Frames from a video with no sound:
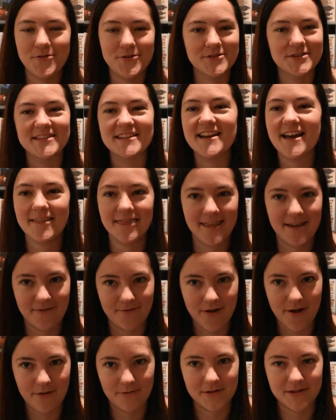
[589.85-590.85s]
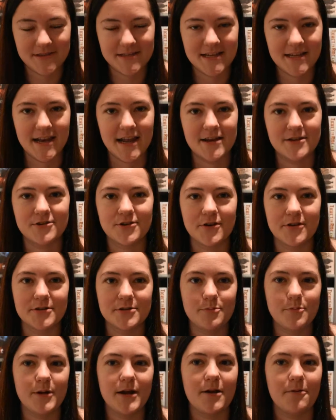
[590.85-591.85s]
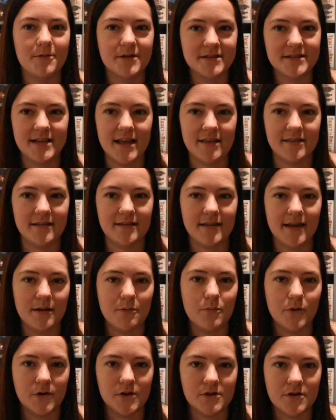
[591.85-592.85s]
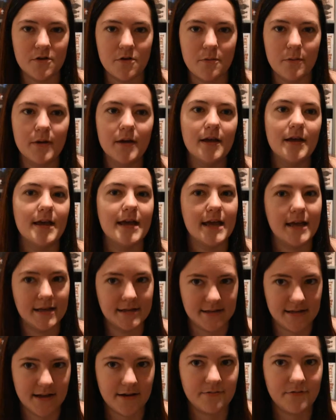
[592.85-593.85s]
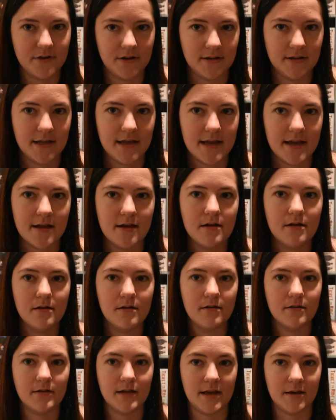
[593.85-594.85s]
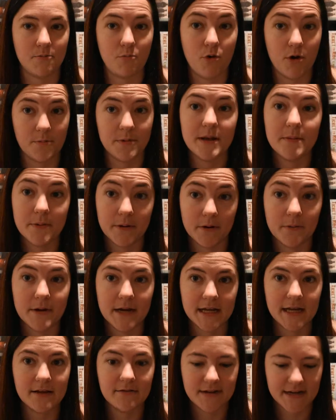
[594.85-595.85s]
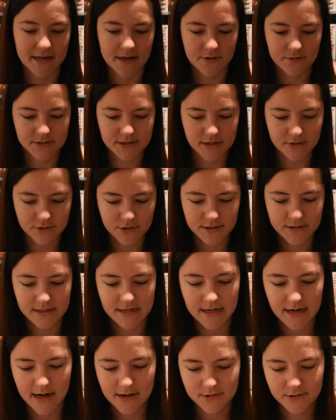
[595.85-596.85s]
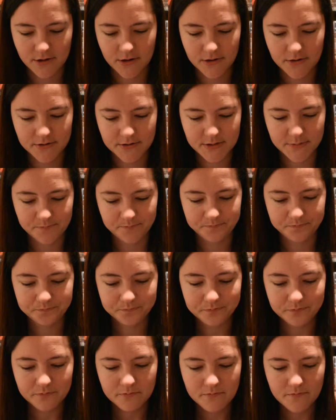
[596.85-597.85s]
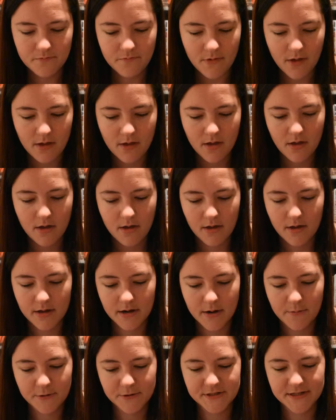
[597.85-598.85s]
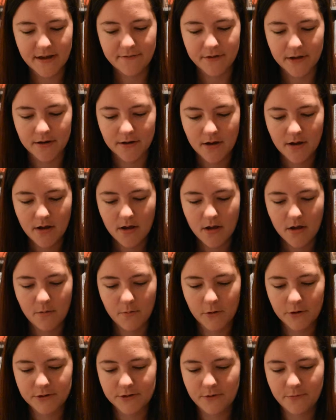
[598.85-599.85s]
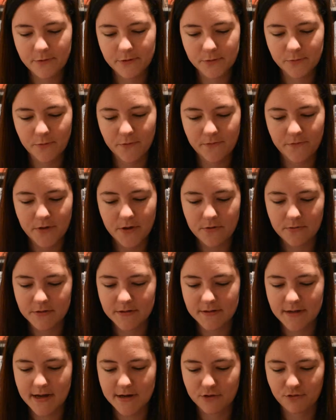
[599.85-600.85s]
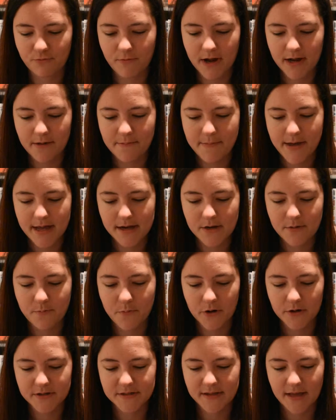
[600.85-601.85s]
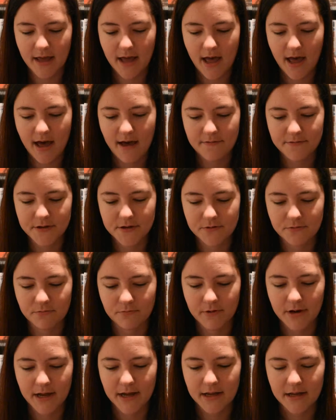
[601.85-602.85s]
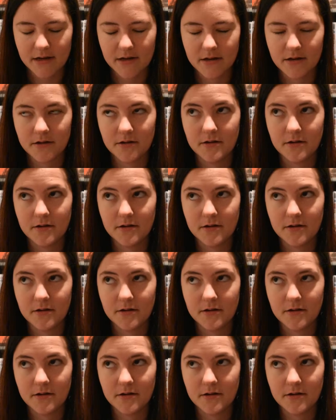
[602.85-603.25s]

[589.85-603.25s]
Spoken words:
There's nothing wrong with teenage girls, but I will say that, like, BookTube is definitely, like, more people are making videos than just teenage girls. Number 7, BookTubers review/recommend books they haven't read.